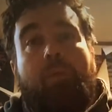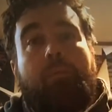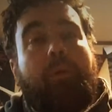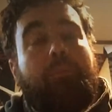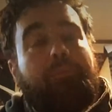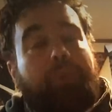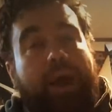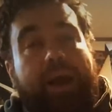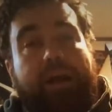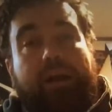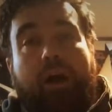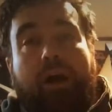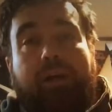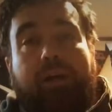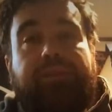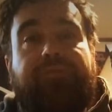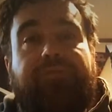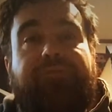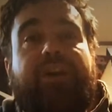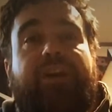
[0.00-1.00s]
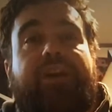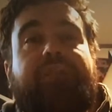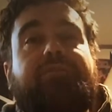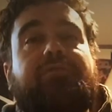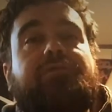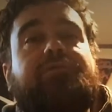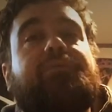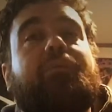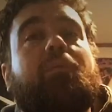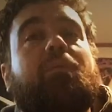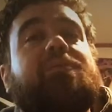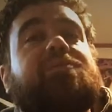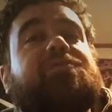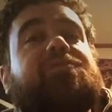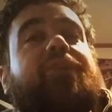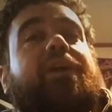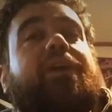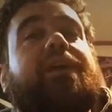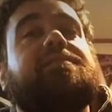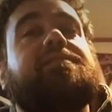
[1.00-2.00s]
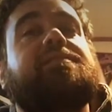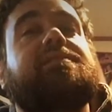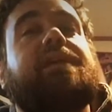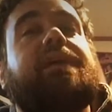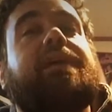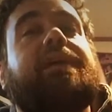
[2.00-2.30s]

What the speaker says: But Brad called in favors from his friends,